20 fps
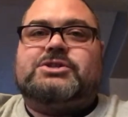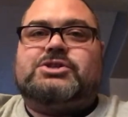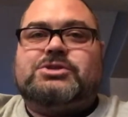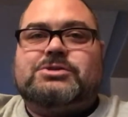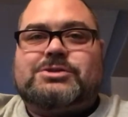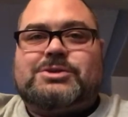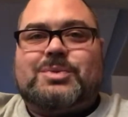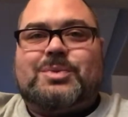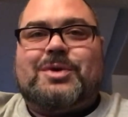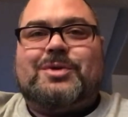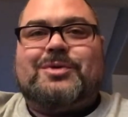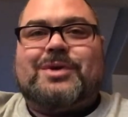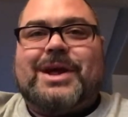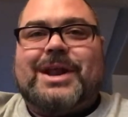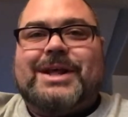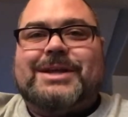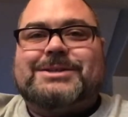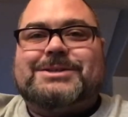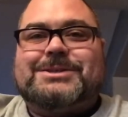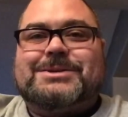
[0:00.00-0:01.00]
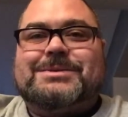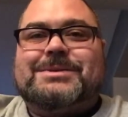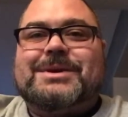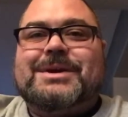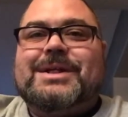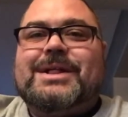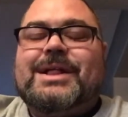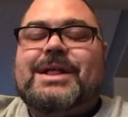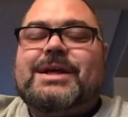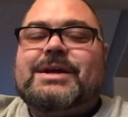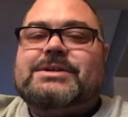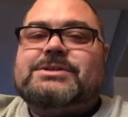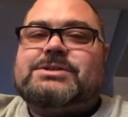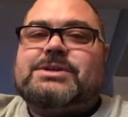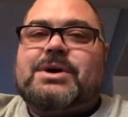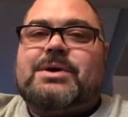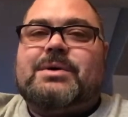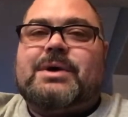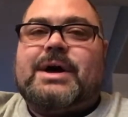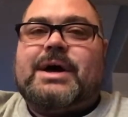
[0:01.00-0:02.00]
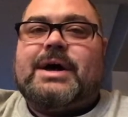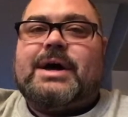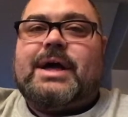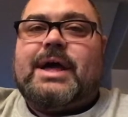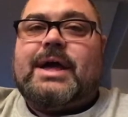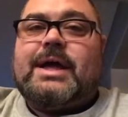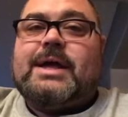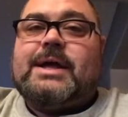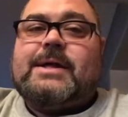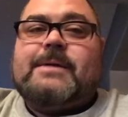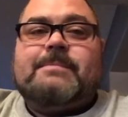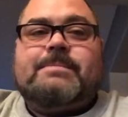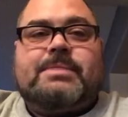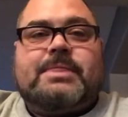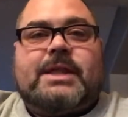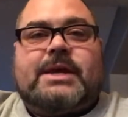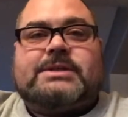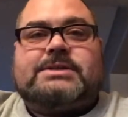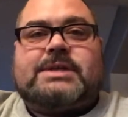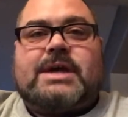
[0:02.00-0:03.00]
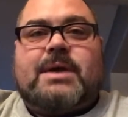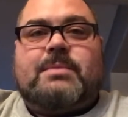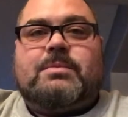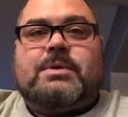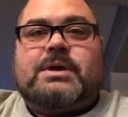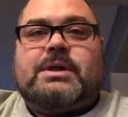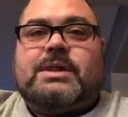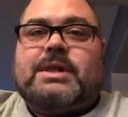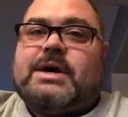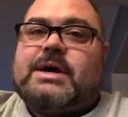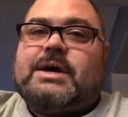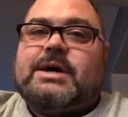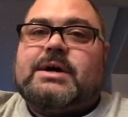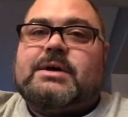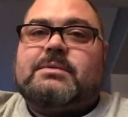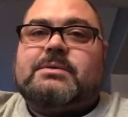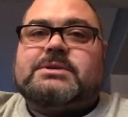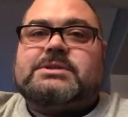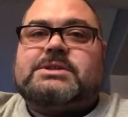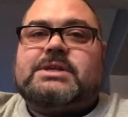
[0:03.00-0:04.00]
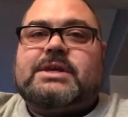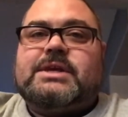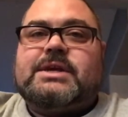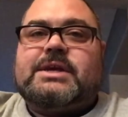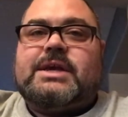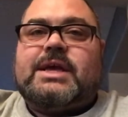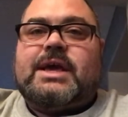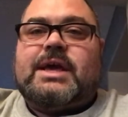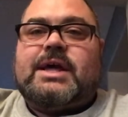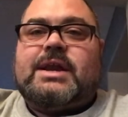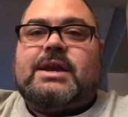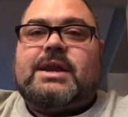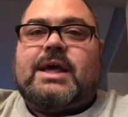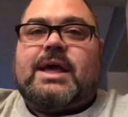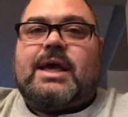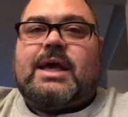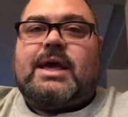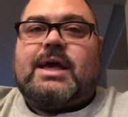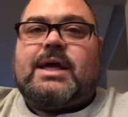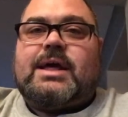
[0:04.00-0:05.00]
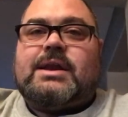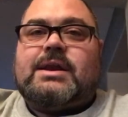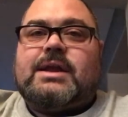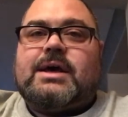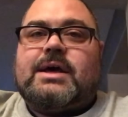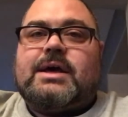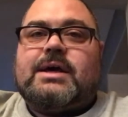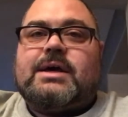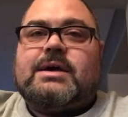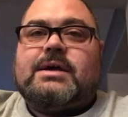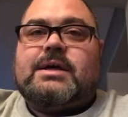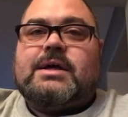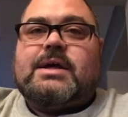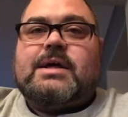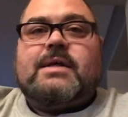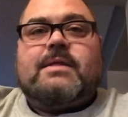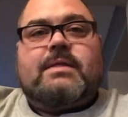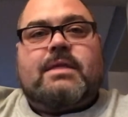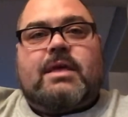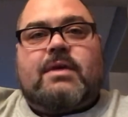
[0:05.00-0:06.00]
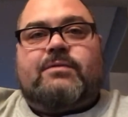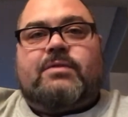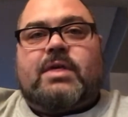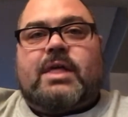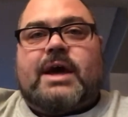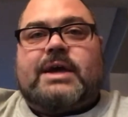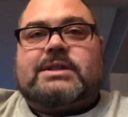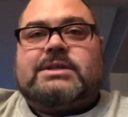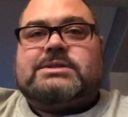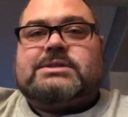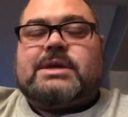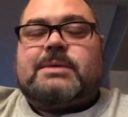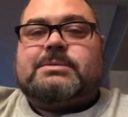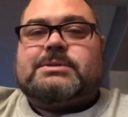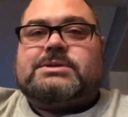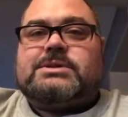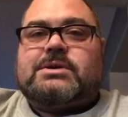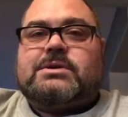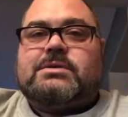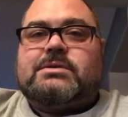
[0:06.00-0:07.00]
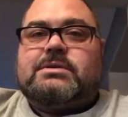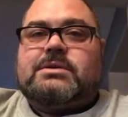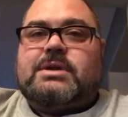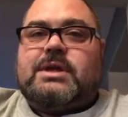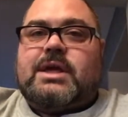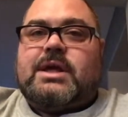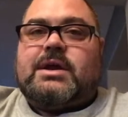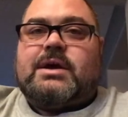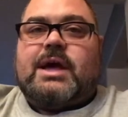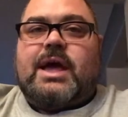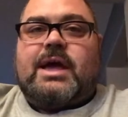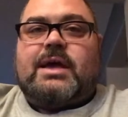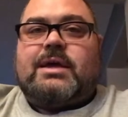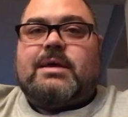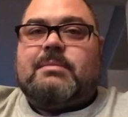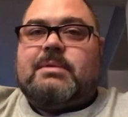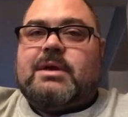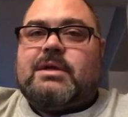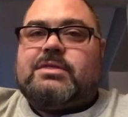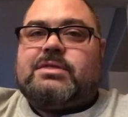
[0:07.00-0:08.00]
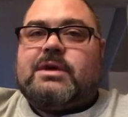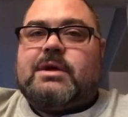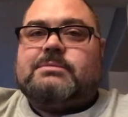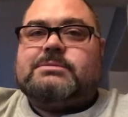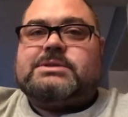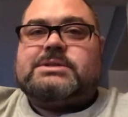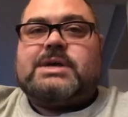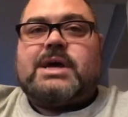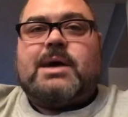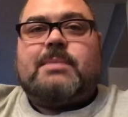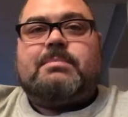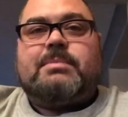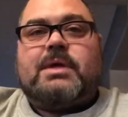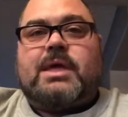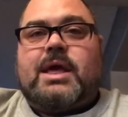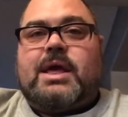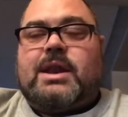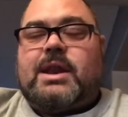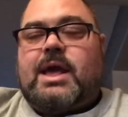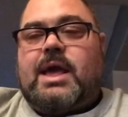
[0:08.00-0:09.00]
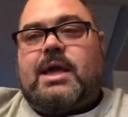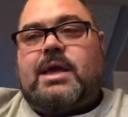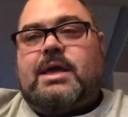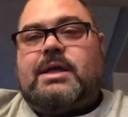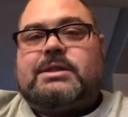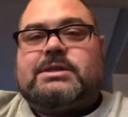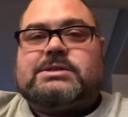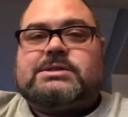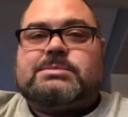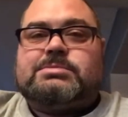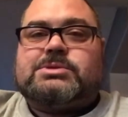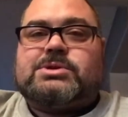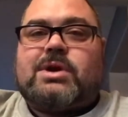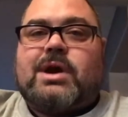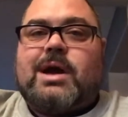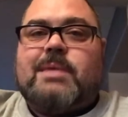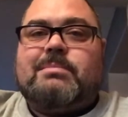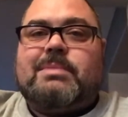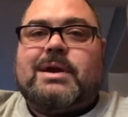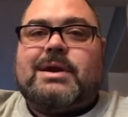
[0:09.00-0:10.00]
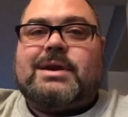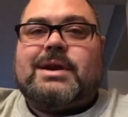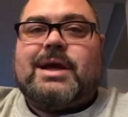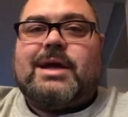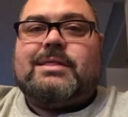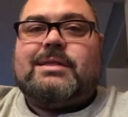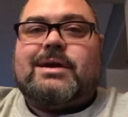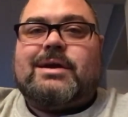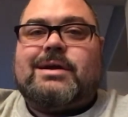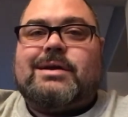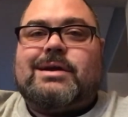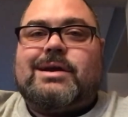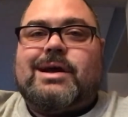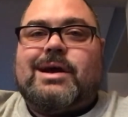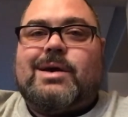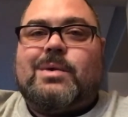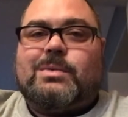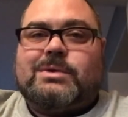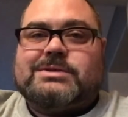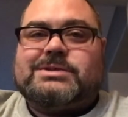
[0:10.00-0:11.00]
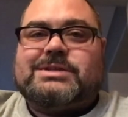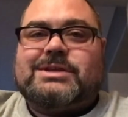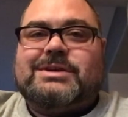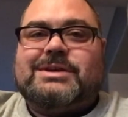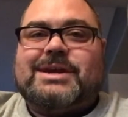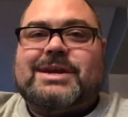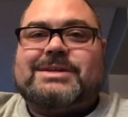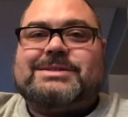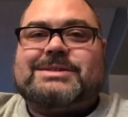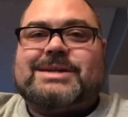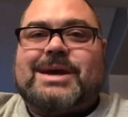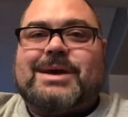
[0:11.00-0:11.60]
issues that we ran into. So, uh, hey, next time we'll uh, we'll see you again. And uh, if you like this episode, you know, hey, give me a thumbs up, and hey, hit the subscribe button down there, and uh, we'll see you next